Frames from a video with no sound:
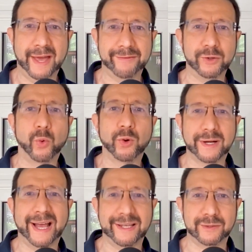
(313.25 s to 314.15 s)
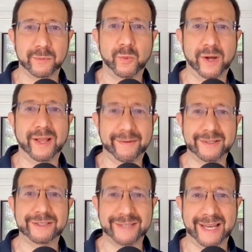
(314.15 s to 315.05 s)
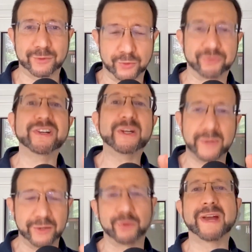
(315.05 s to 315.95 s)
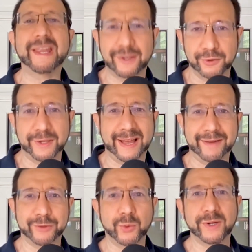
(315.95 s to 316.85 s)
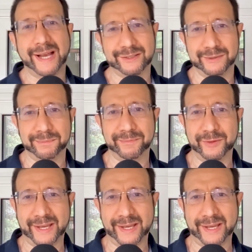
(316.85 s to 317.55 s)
have an orgasm while having sex, or frequently or regularly have an orgasm.